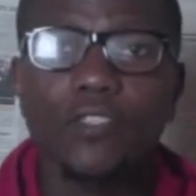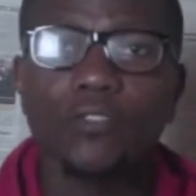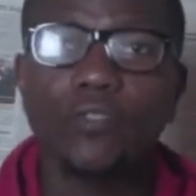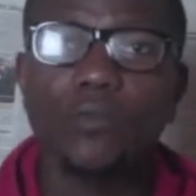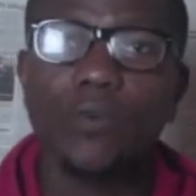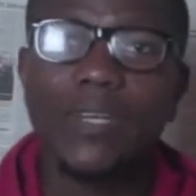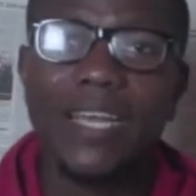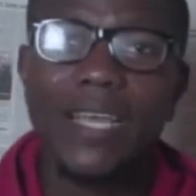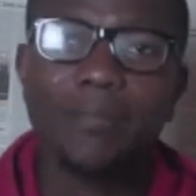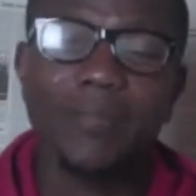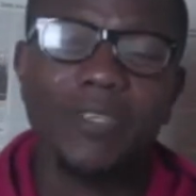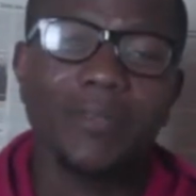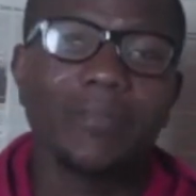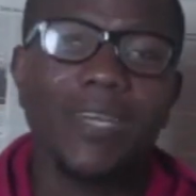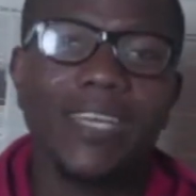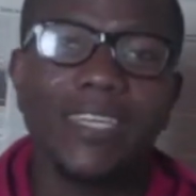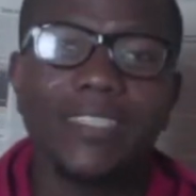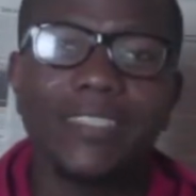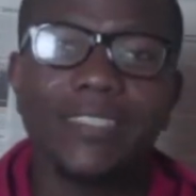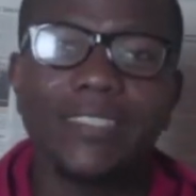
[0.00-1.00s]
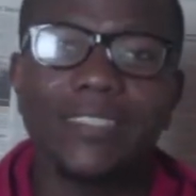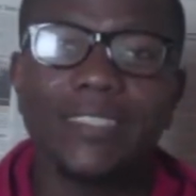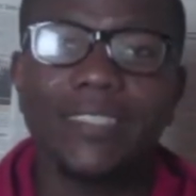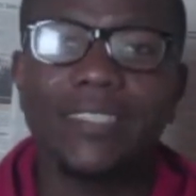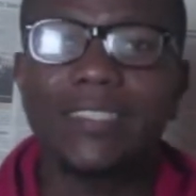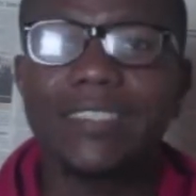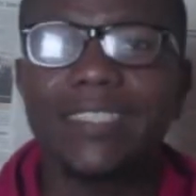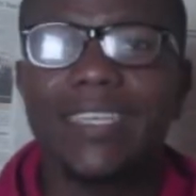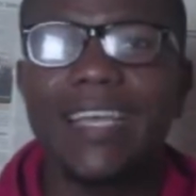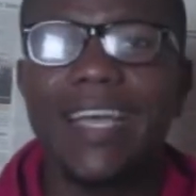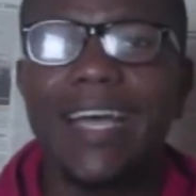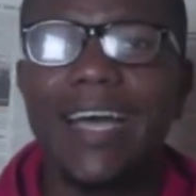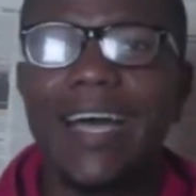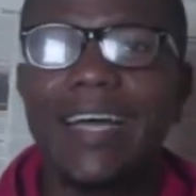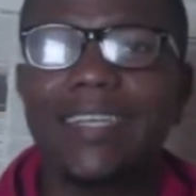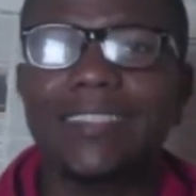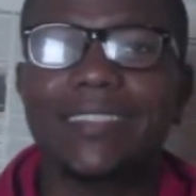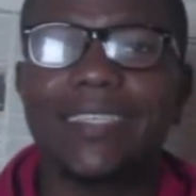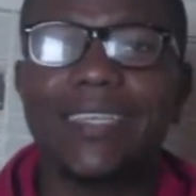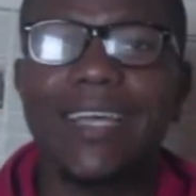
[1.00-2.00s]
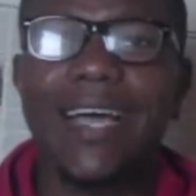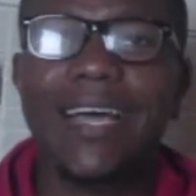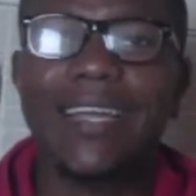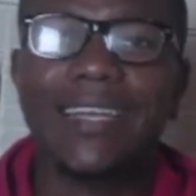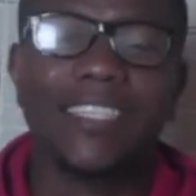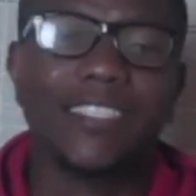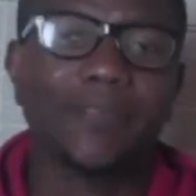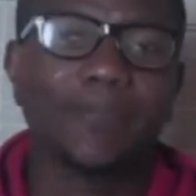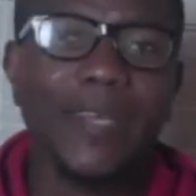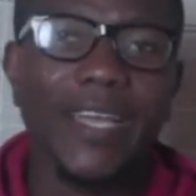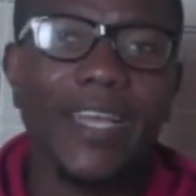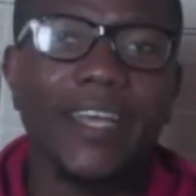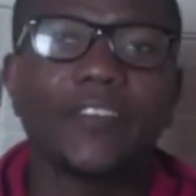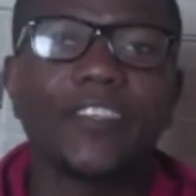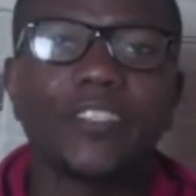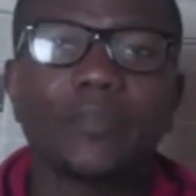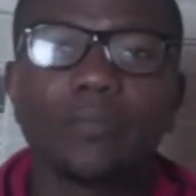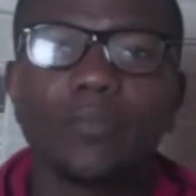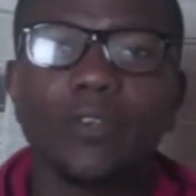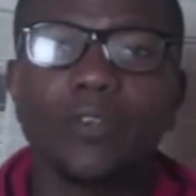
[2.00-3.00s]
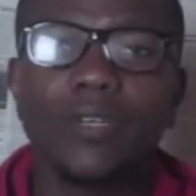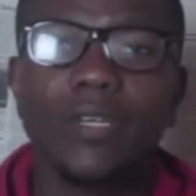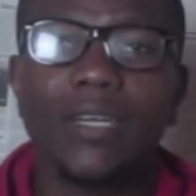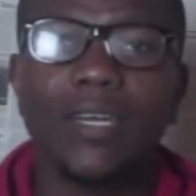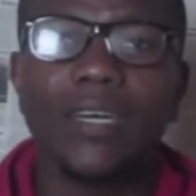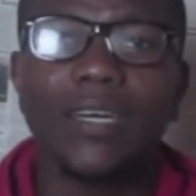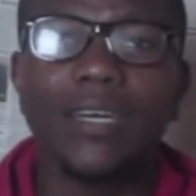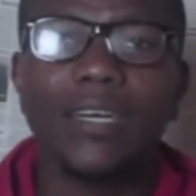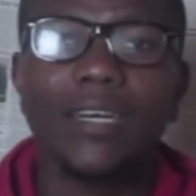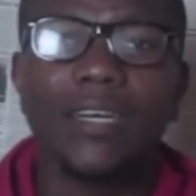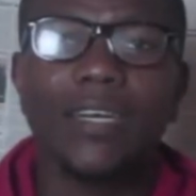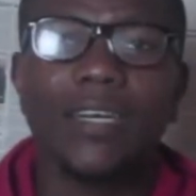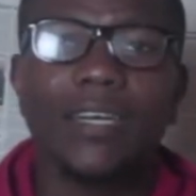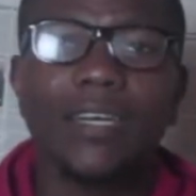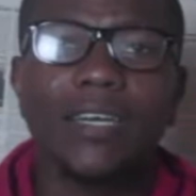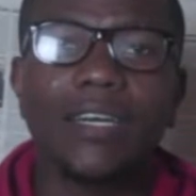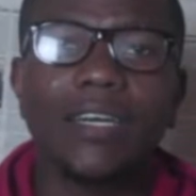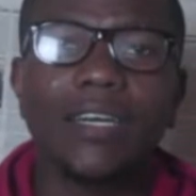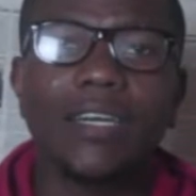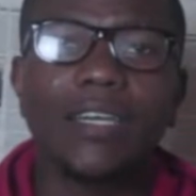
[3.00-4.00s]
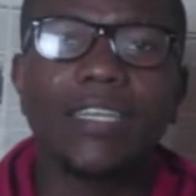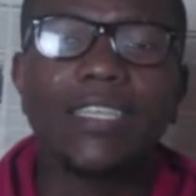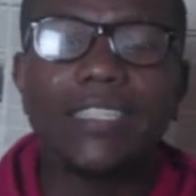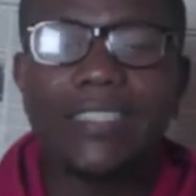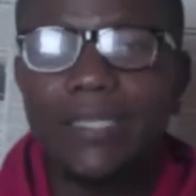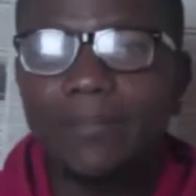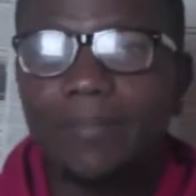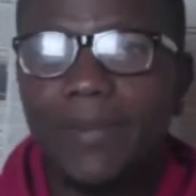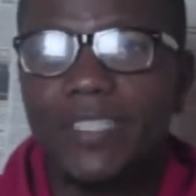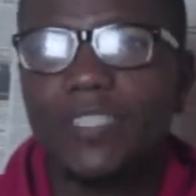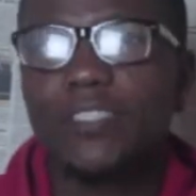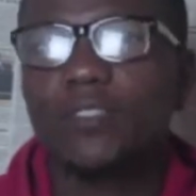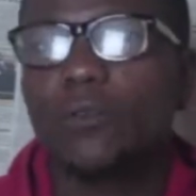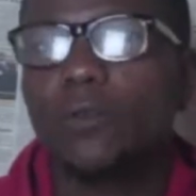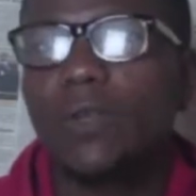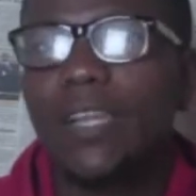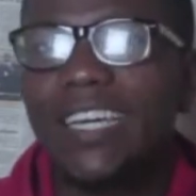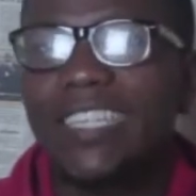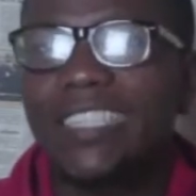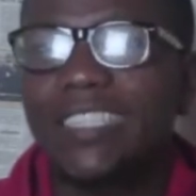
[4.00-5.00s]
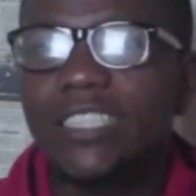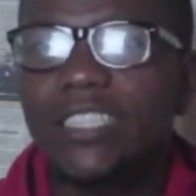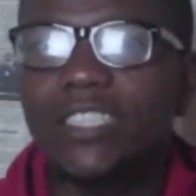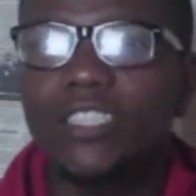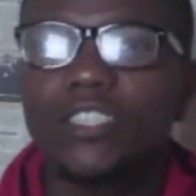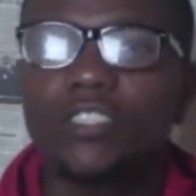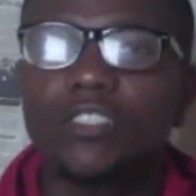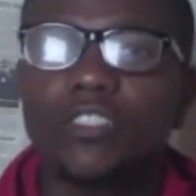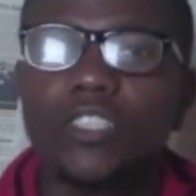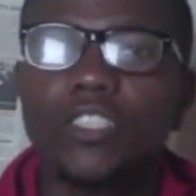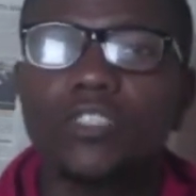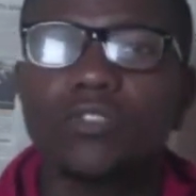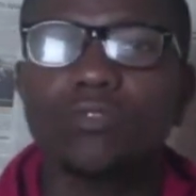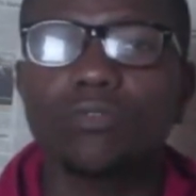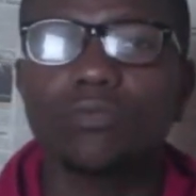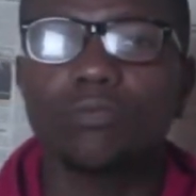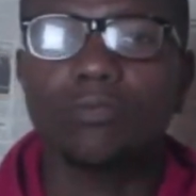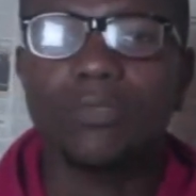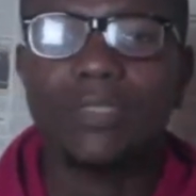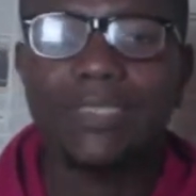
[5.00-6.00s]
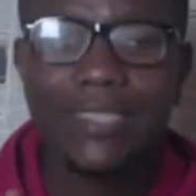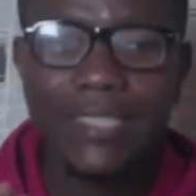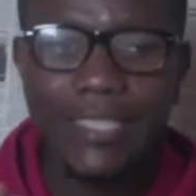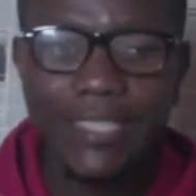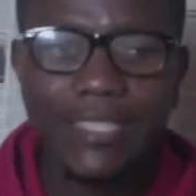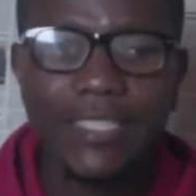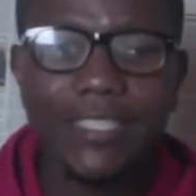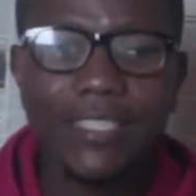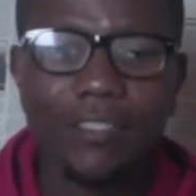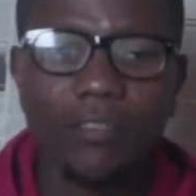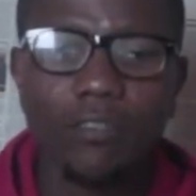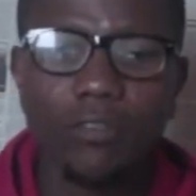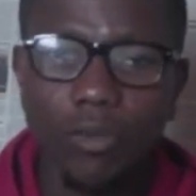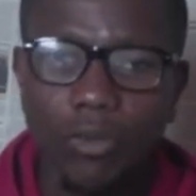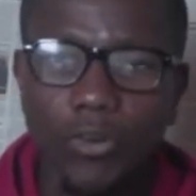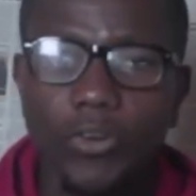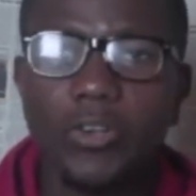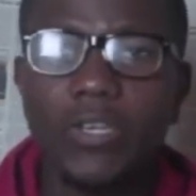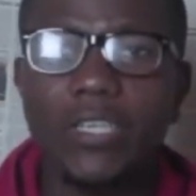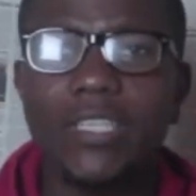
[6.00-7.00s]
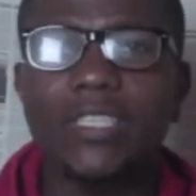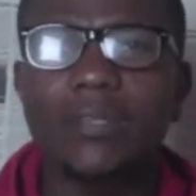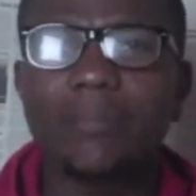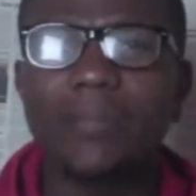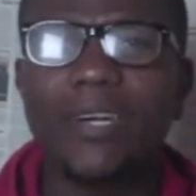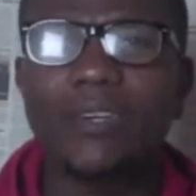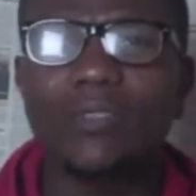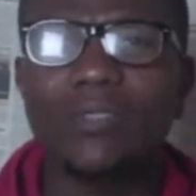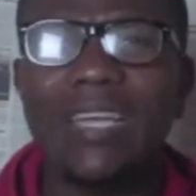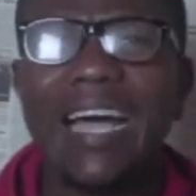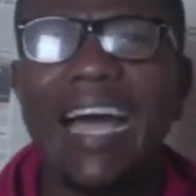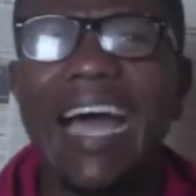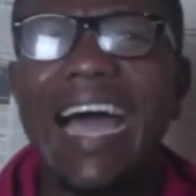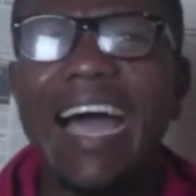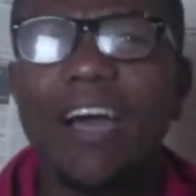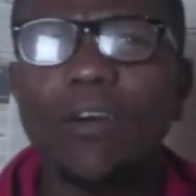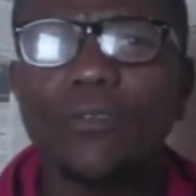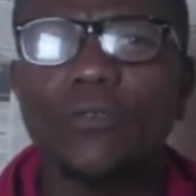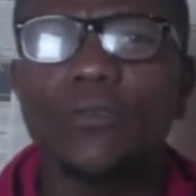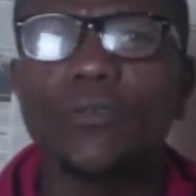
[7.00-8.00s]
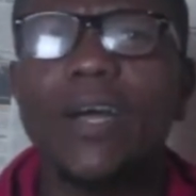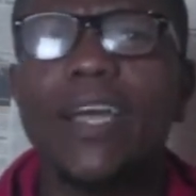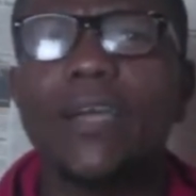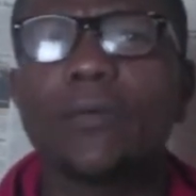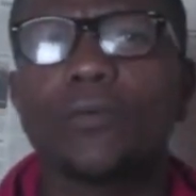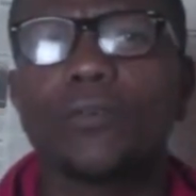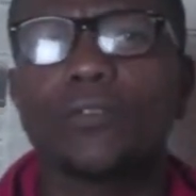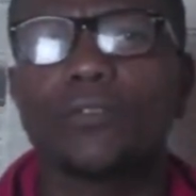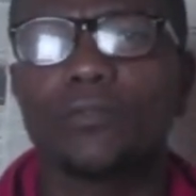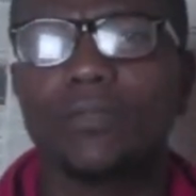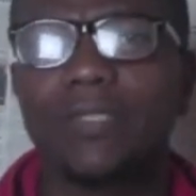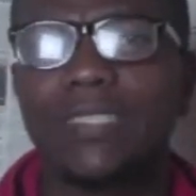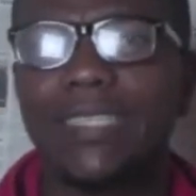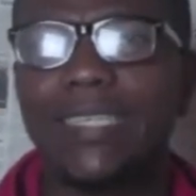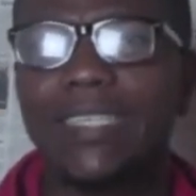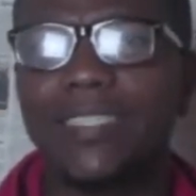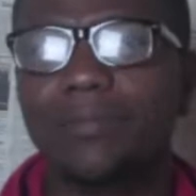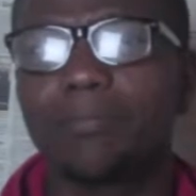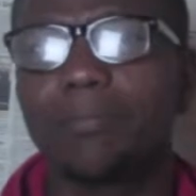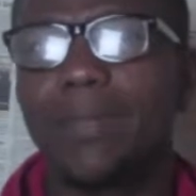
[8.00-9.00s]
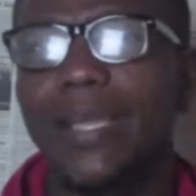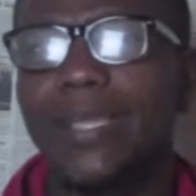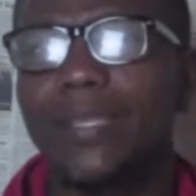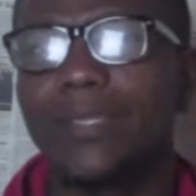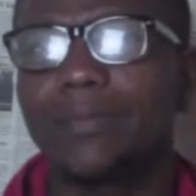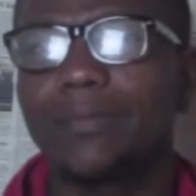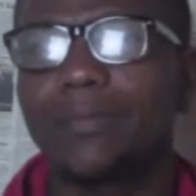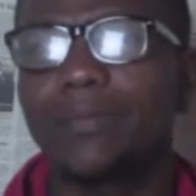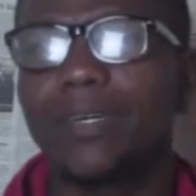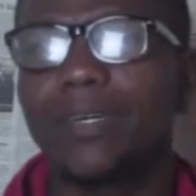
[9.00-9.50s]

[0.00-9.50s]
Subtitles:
So what I mean by this is, as an aspiring blogger in a particular niche, you need to think thoroughly about, how do I want to get my